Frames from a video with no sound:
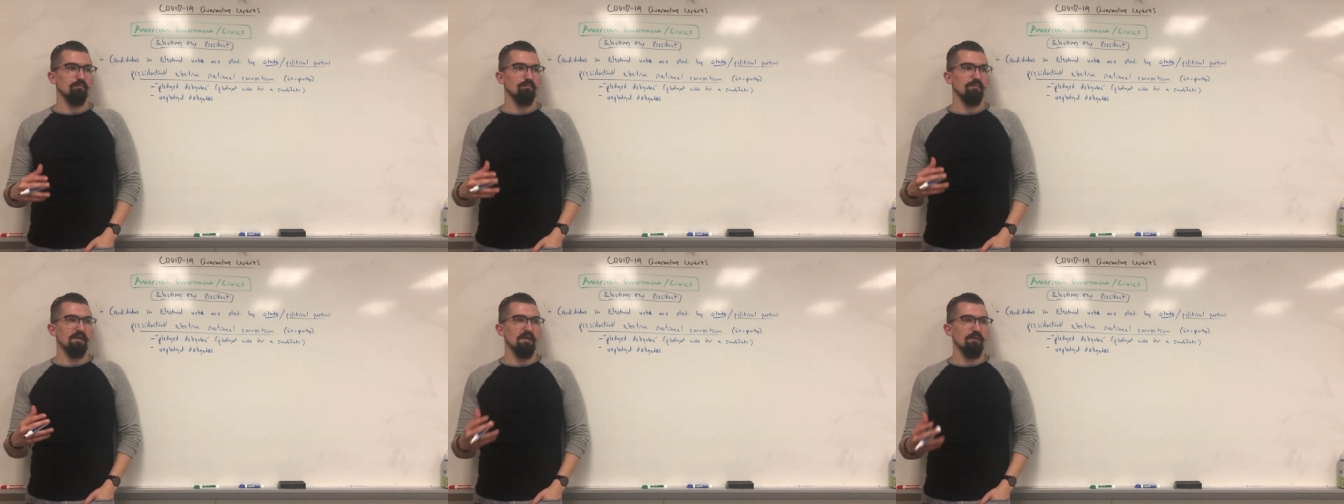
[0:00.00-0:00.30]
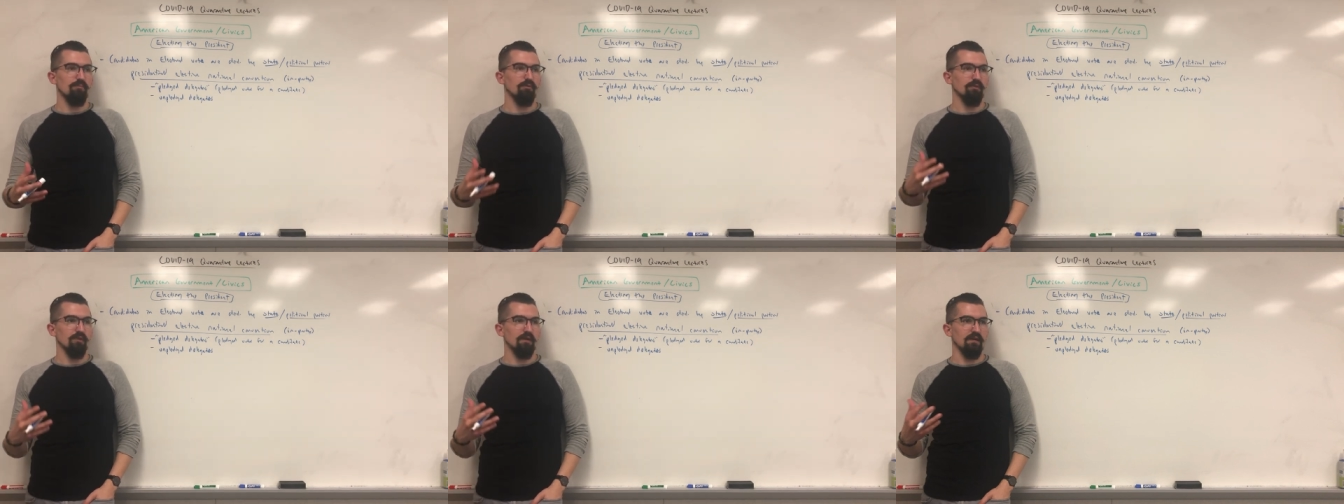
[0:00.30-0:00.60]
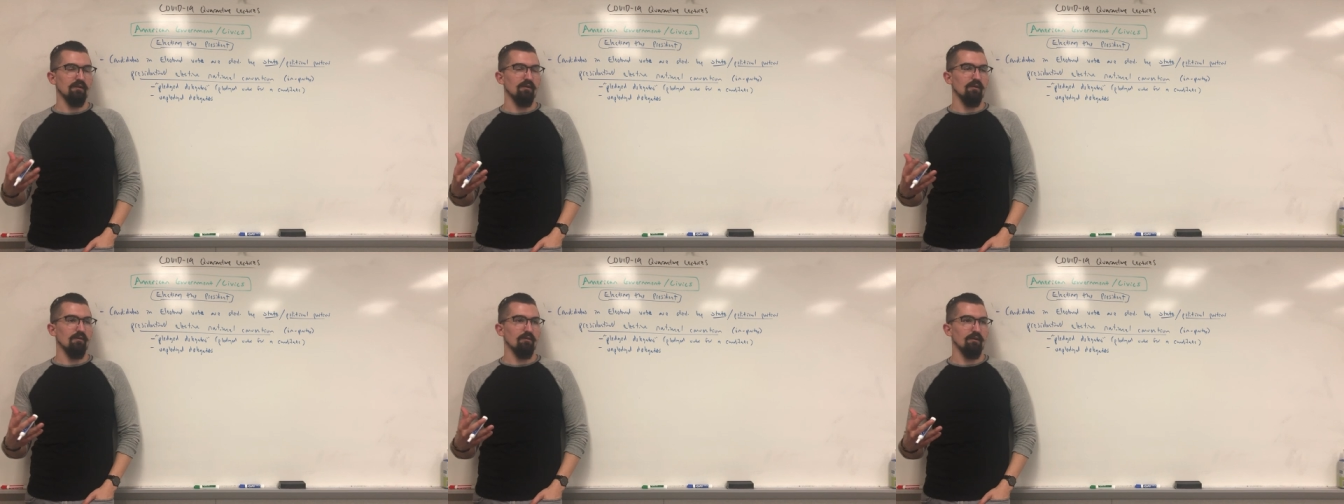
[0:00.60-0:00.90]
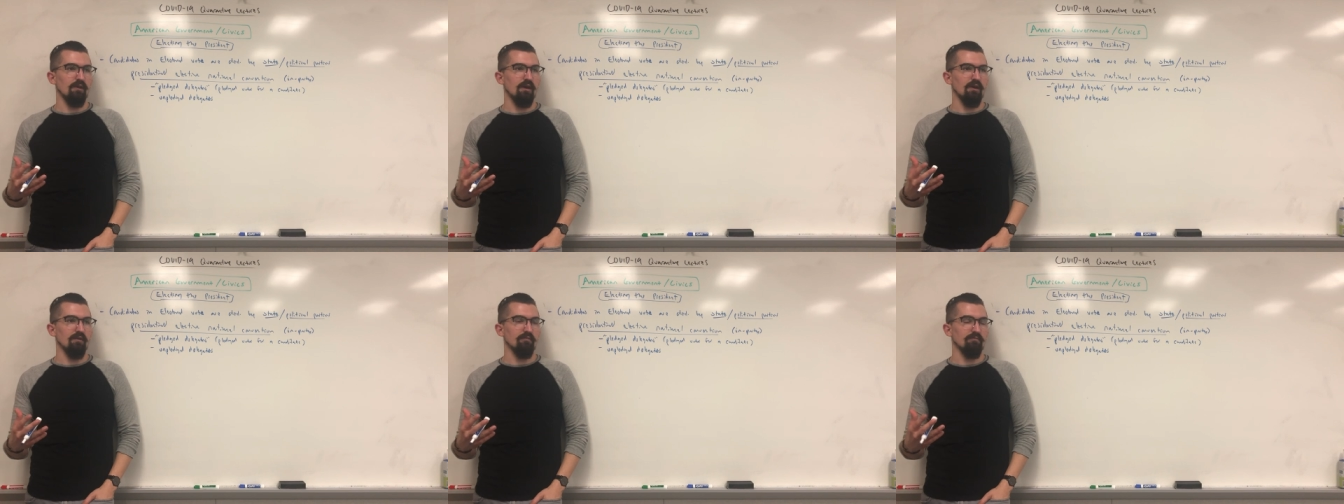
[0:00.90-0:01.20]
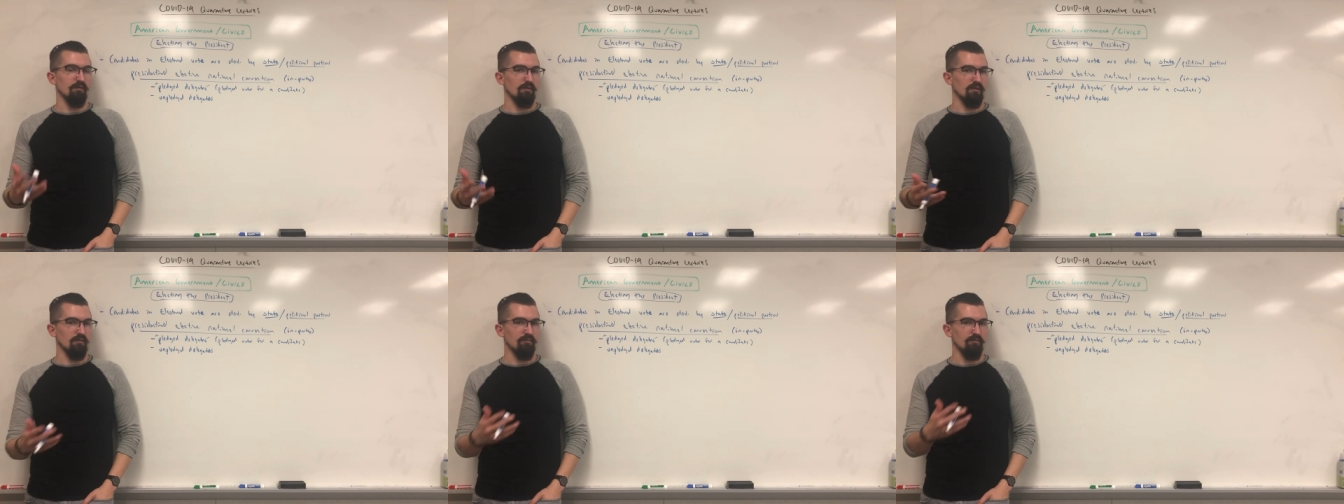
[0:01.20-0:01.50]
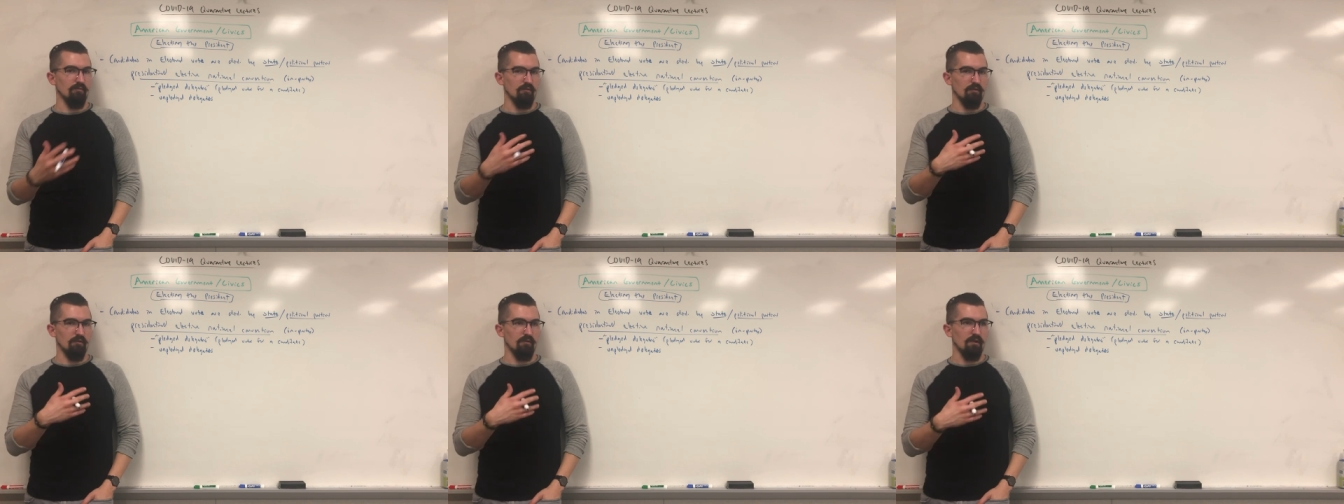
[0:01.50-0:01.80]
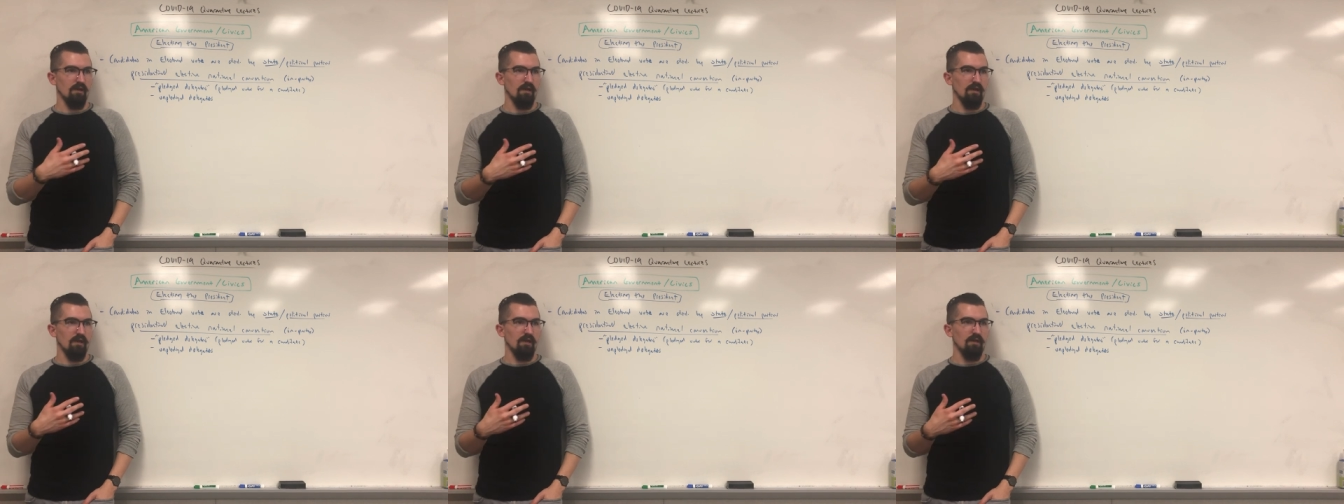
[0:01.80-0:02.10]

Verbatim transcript: people that are not voted for,